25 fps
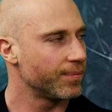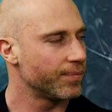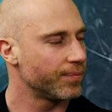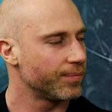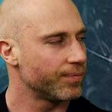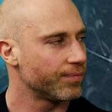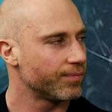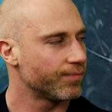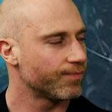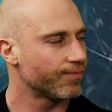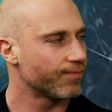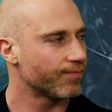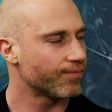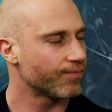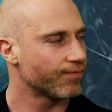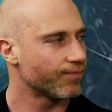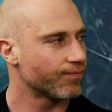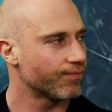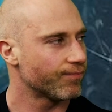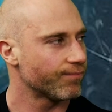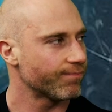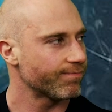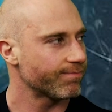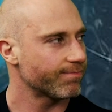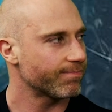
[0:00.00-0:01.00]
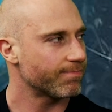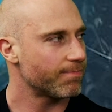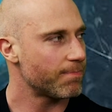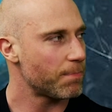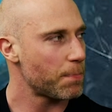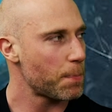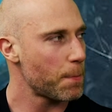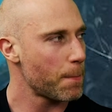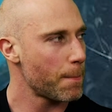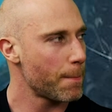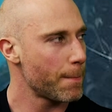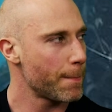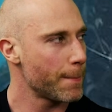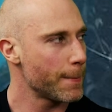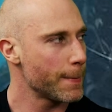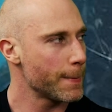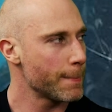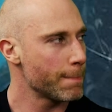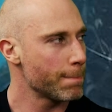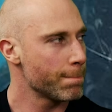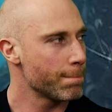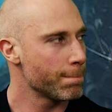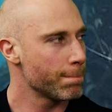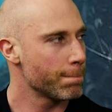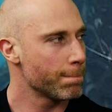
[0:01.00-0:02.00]

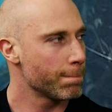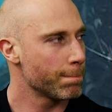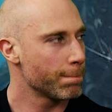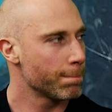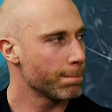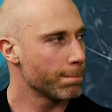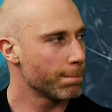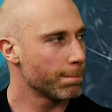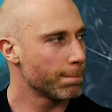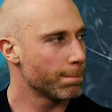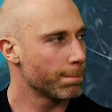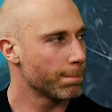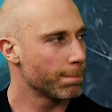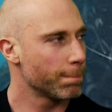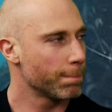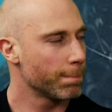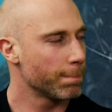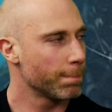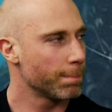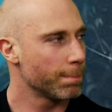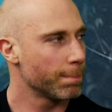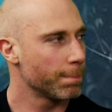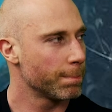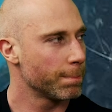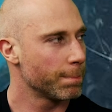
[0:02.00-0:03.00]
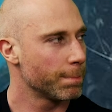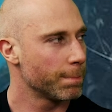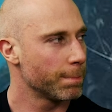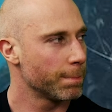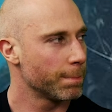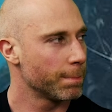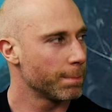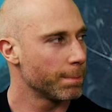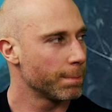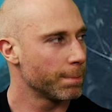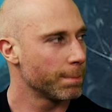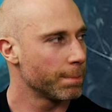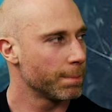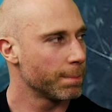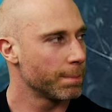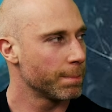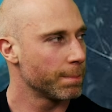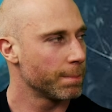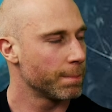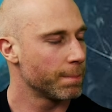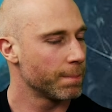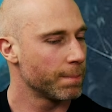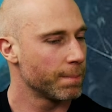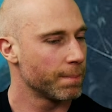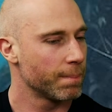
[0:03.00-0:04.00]

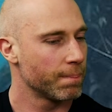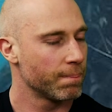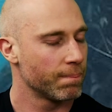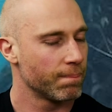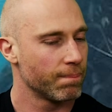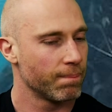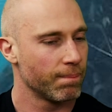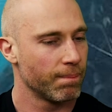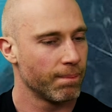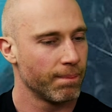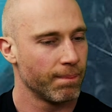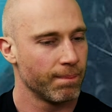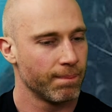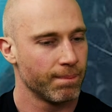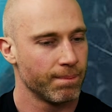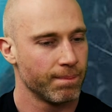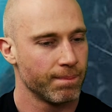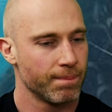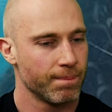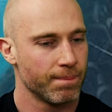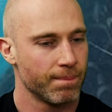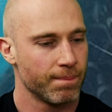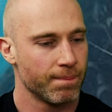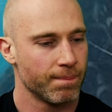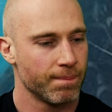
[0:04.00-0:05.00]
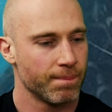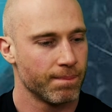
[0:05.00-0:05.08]
This person isn't speaking.